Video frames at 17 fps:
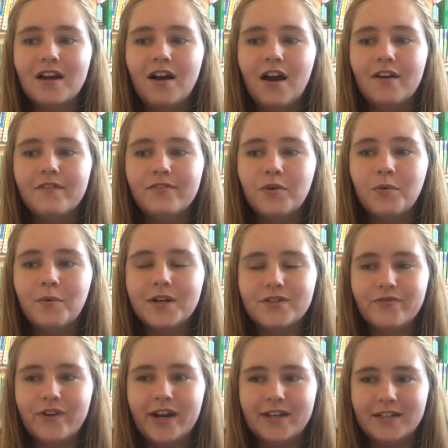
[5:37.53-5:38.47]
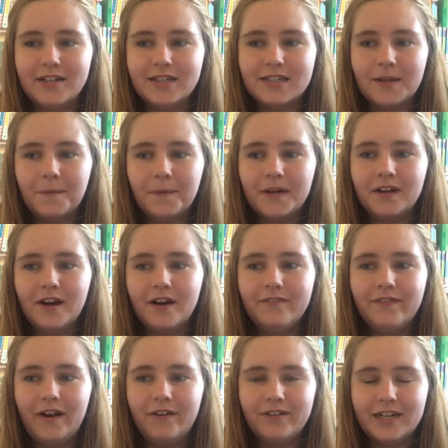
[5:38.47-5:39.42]
I've always read and it's something that I
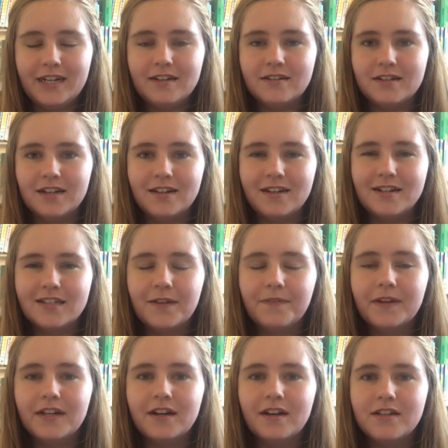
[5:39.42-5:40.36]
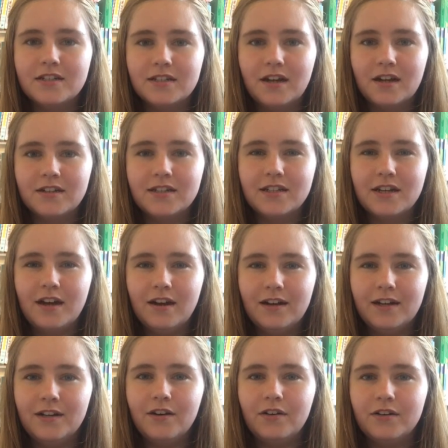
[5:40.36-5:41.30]
found easy and it's something that I started
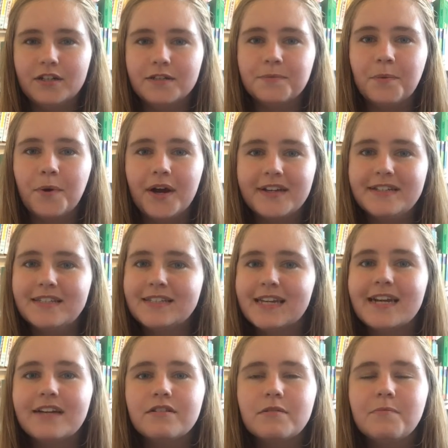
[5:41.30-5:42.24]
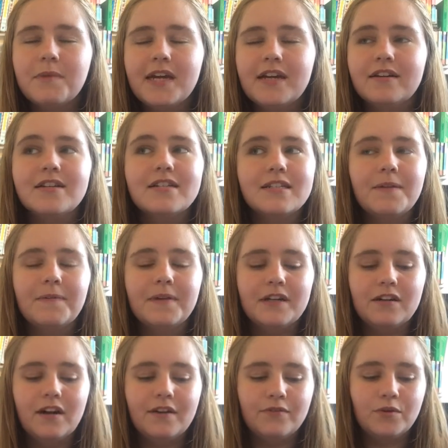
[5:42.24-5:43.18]
early on is why it stayed with me, and it's something
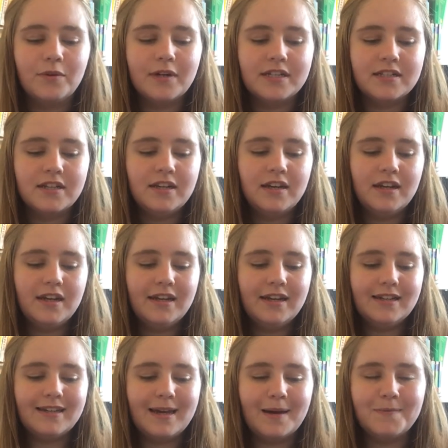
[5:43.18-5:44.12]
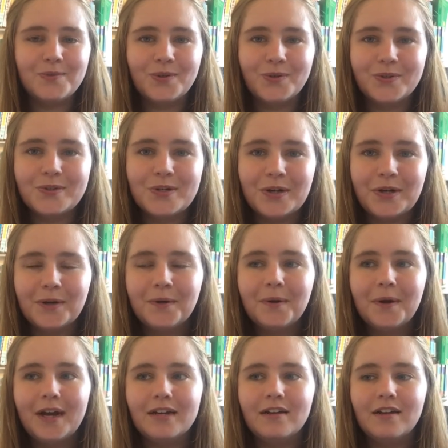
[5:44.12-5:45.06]
that I've always kept on to,
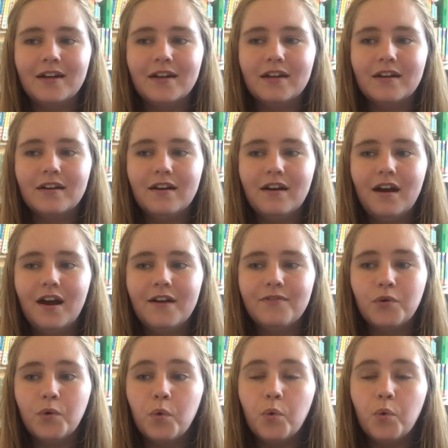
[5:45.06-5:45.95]
and like I